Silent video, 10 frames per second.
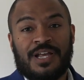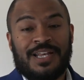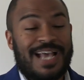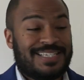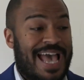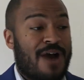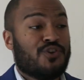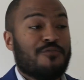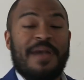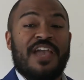That's how
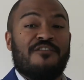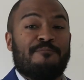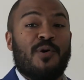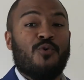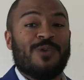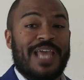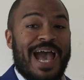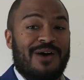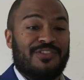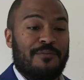you may have pulled it
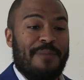out of the